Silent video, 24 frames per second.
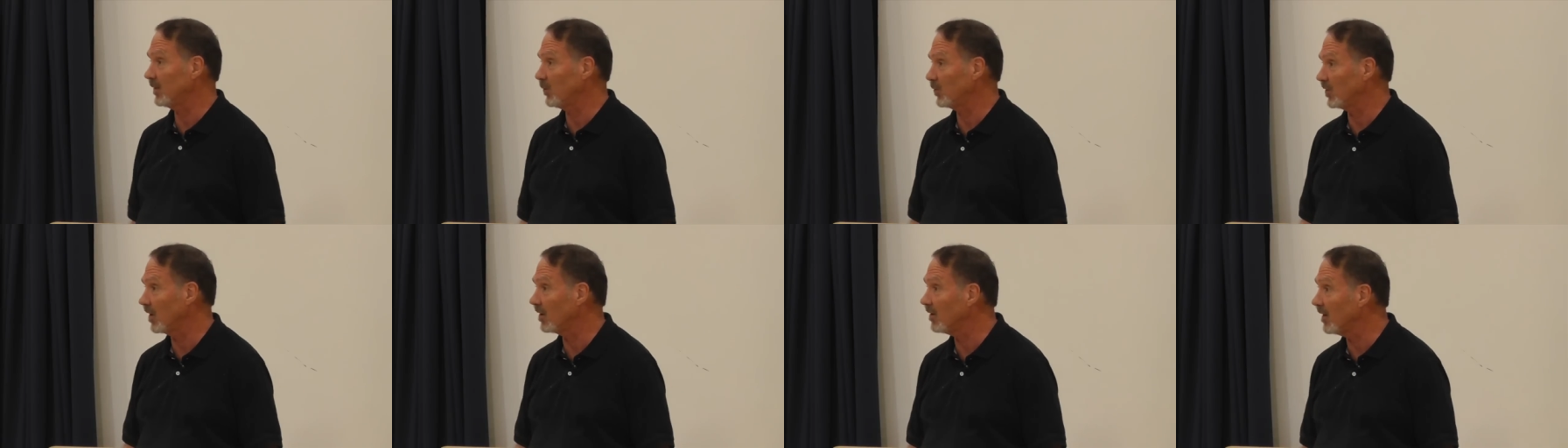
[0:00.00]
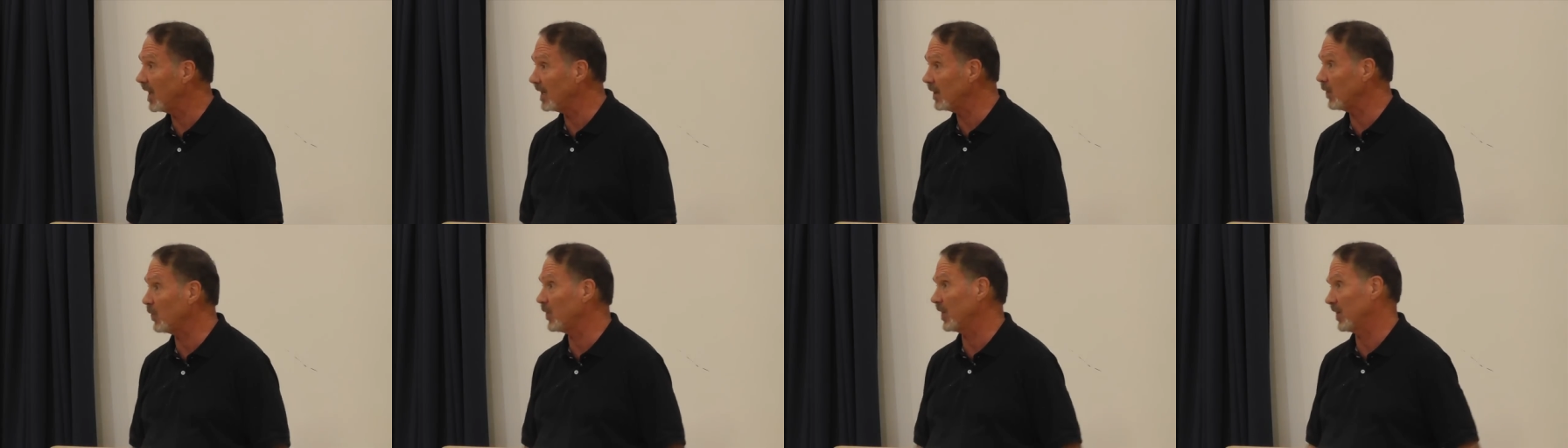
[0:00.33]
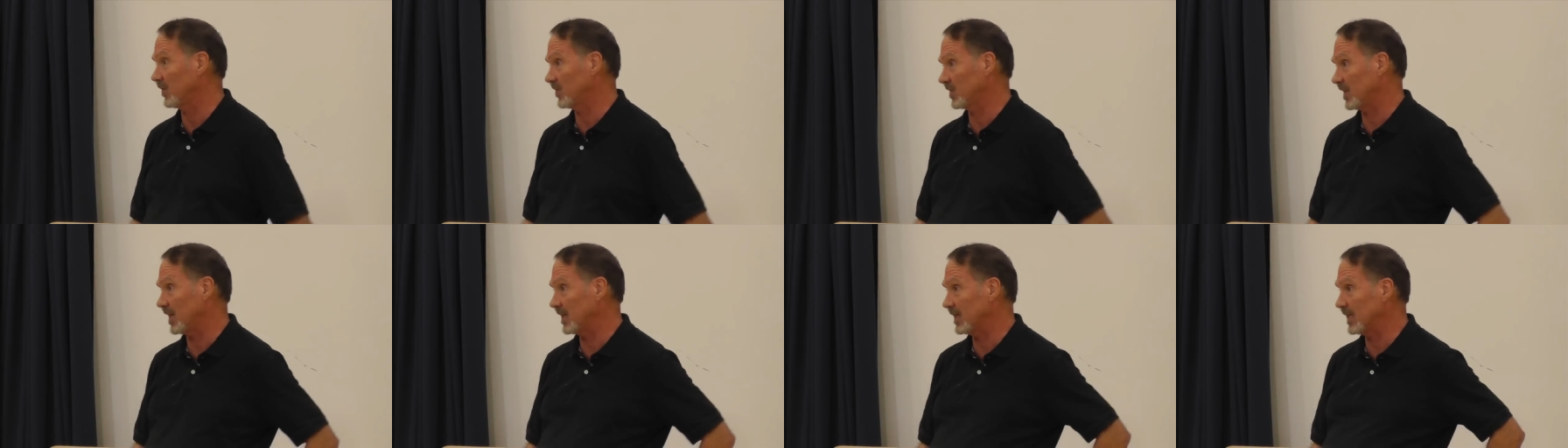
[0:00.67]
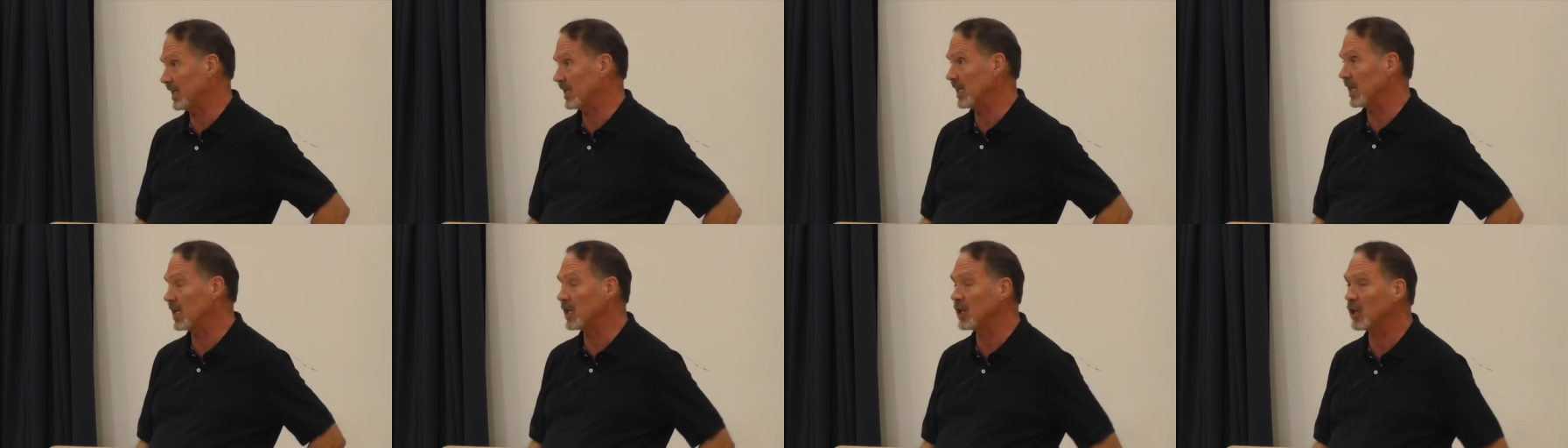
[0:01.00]
was a lot of things that I
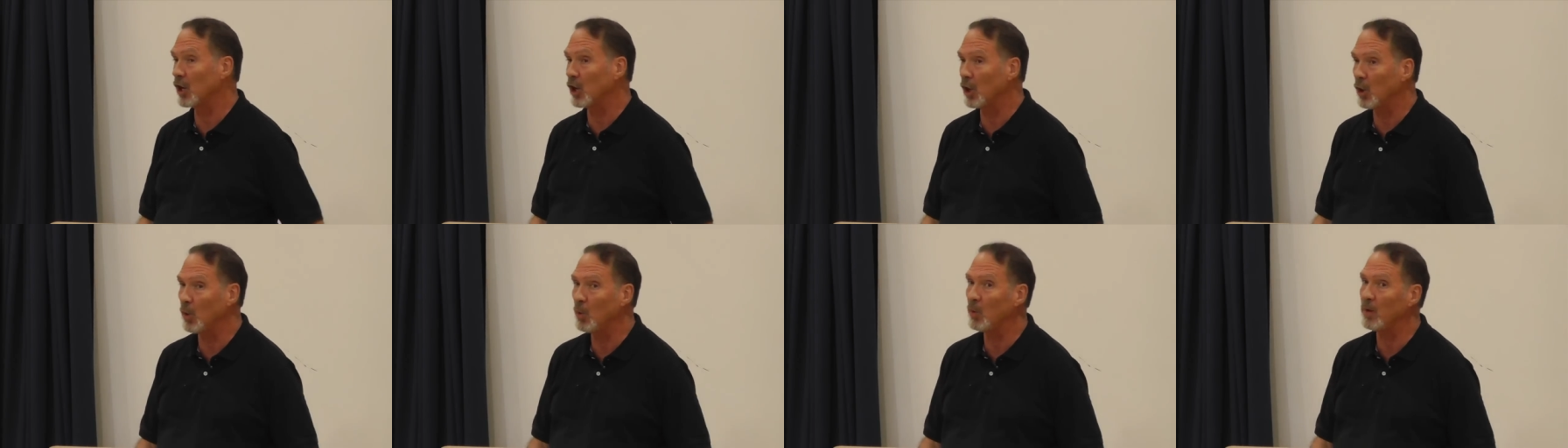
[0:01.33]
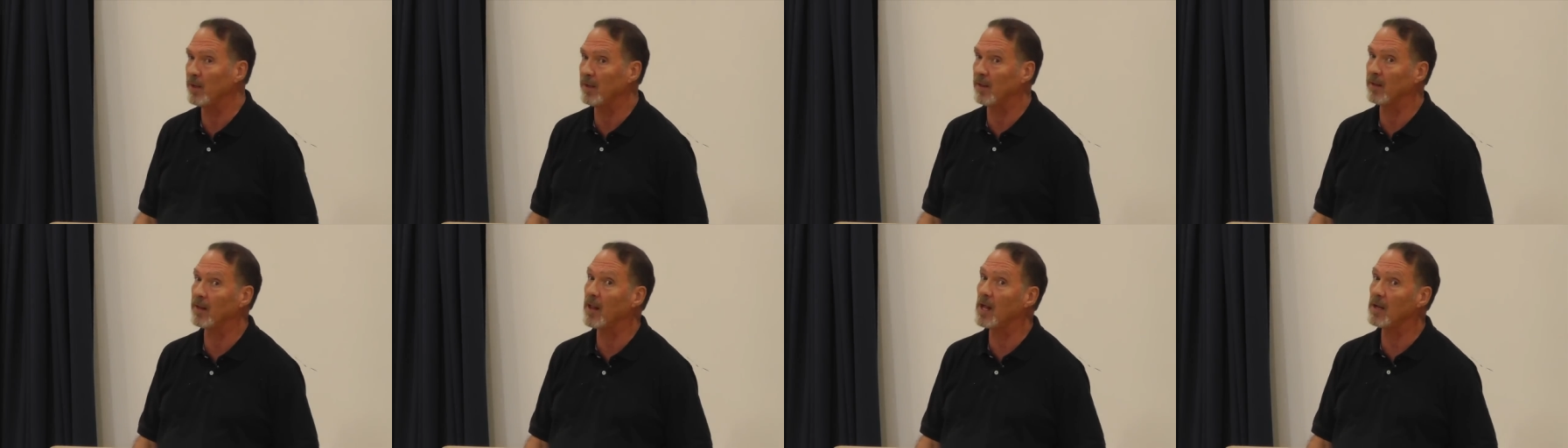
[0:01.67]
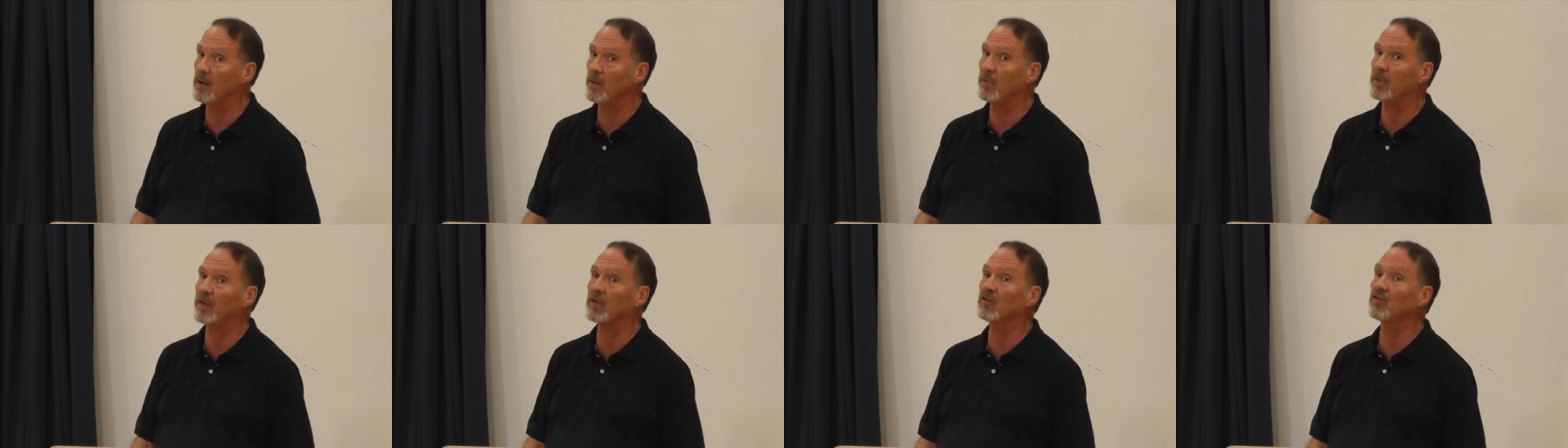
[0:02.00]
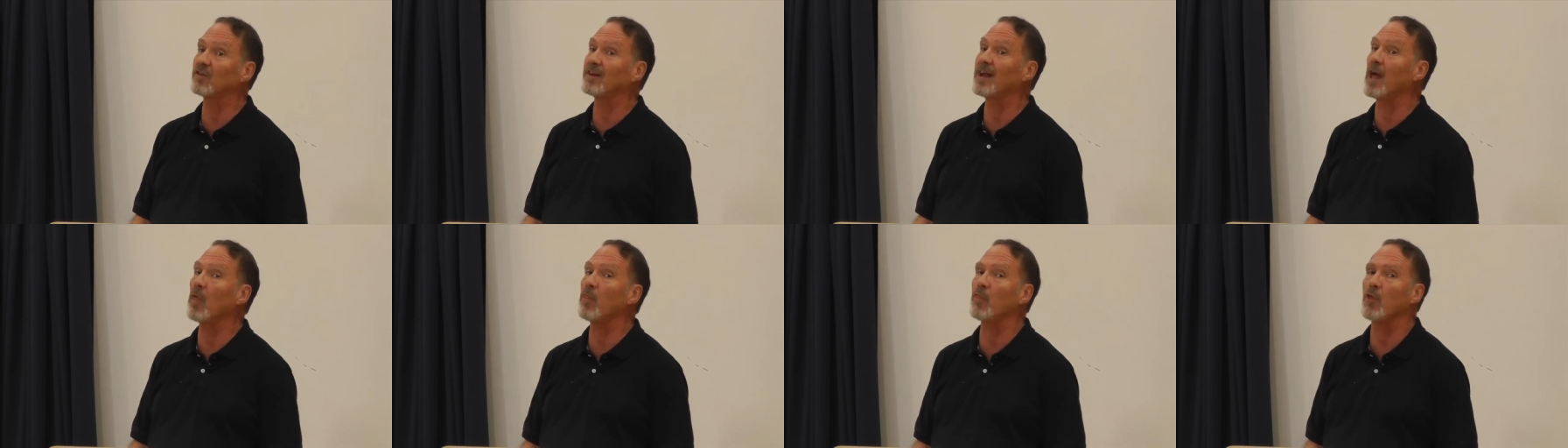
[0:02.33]
didn't know, and a lot of
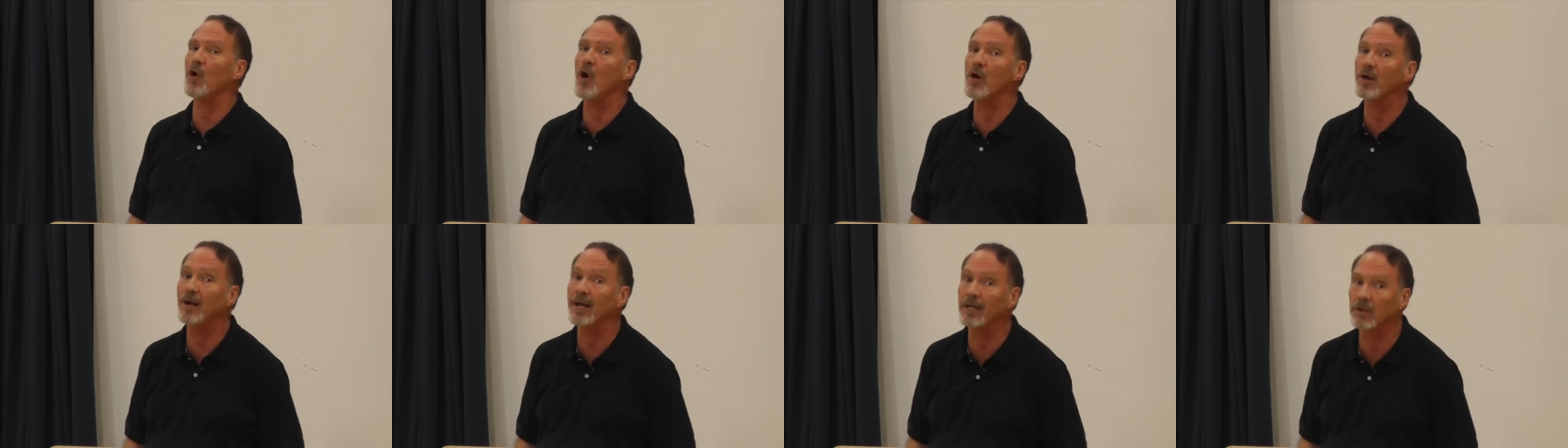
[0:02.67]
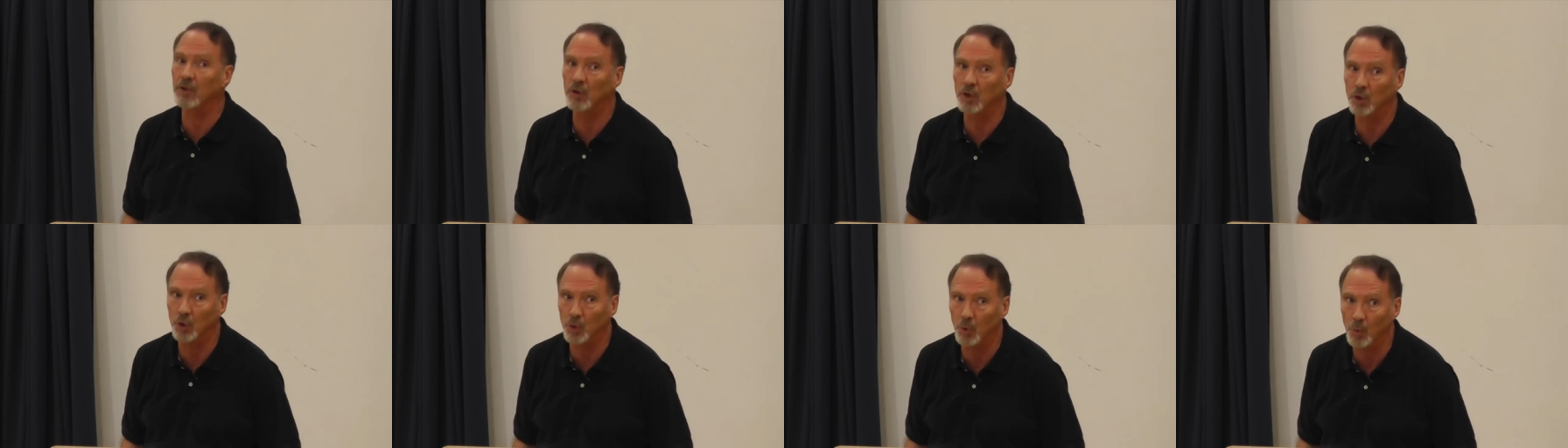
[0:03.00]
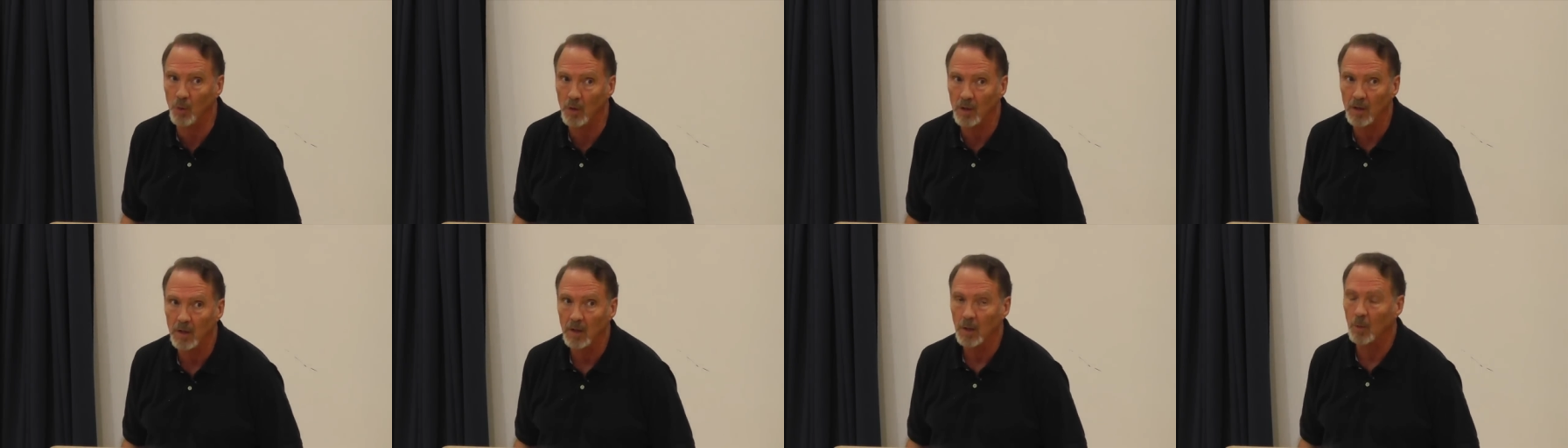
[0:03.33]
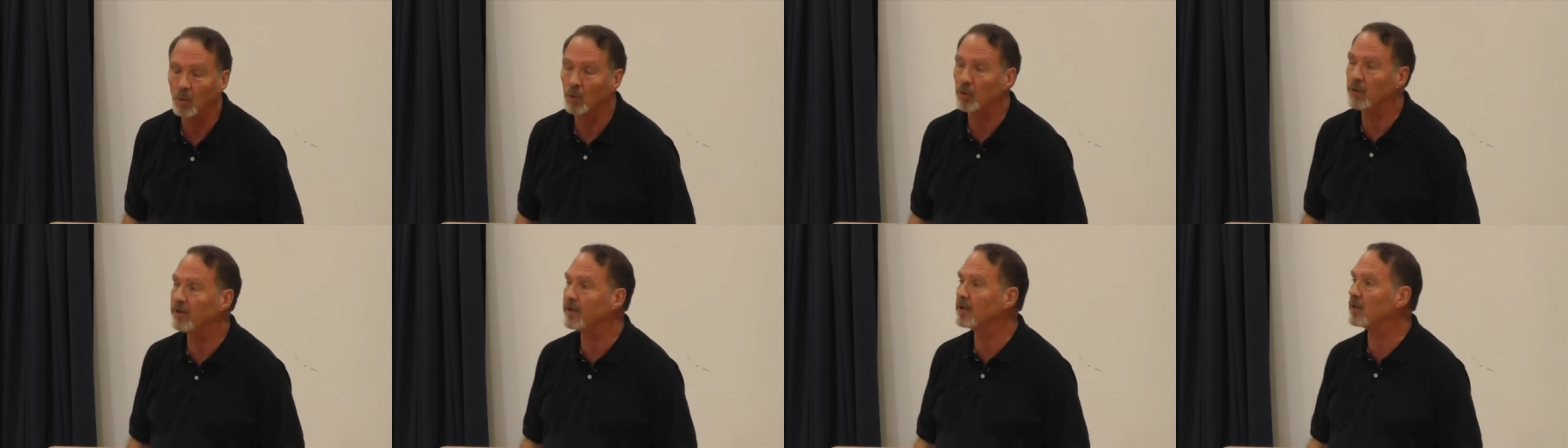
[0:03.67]
things that I thought I knew
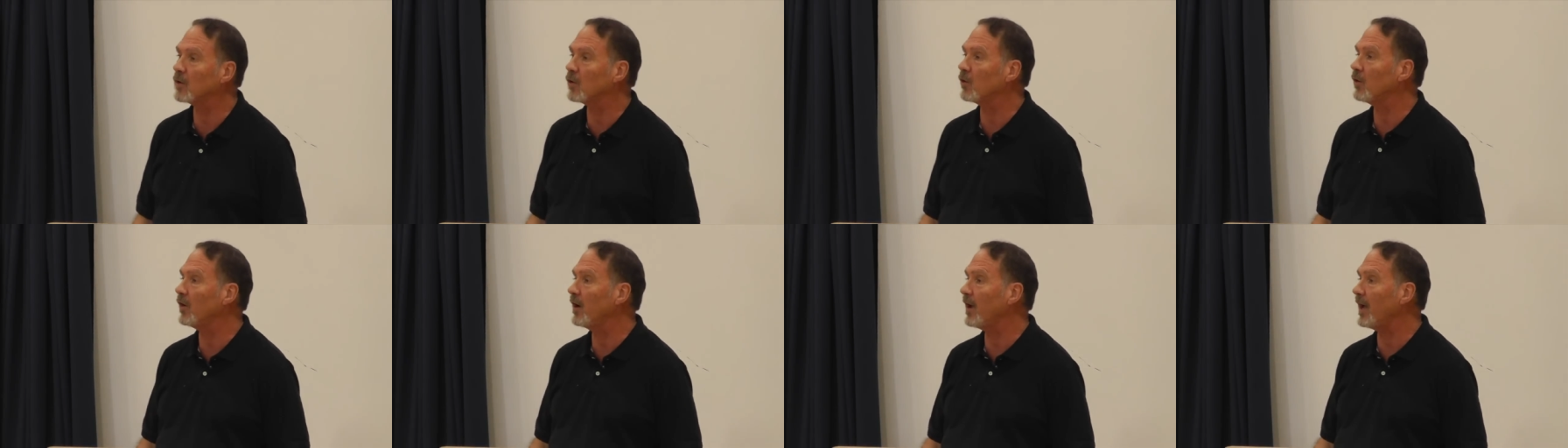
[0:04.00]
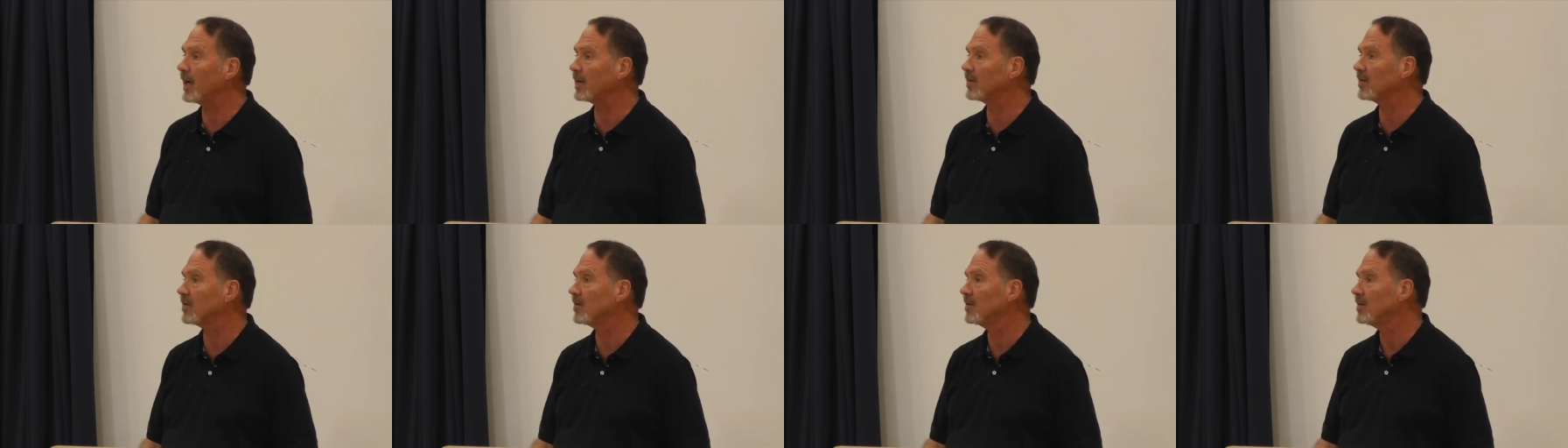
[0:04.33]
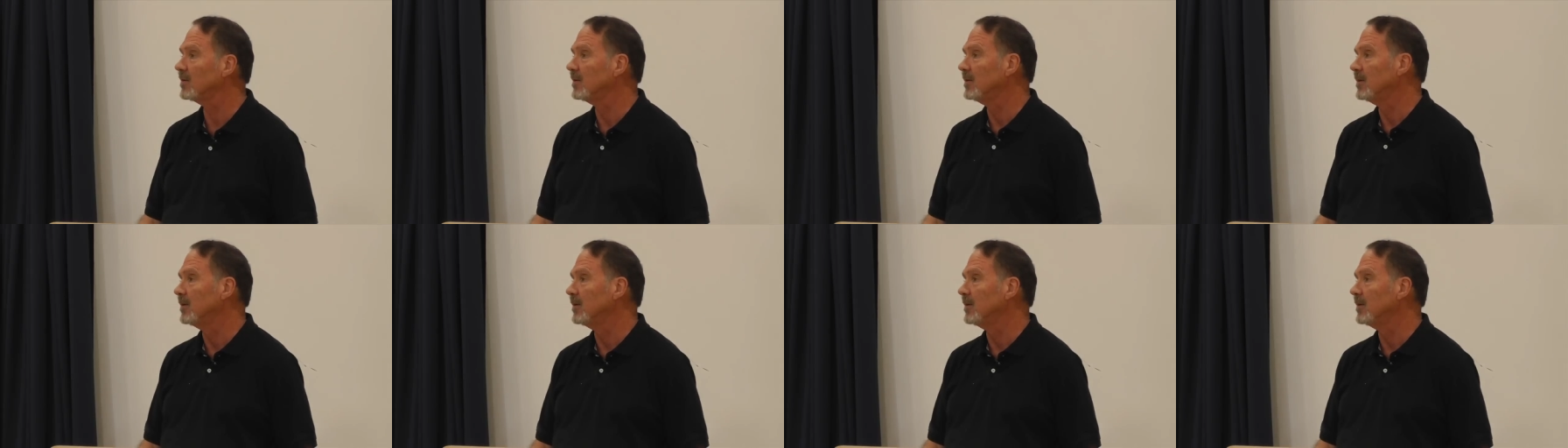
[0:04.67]
were incorrect,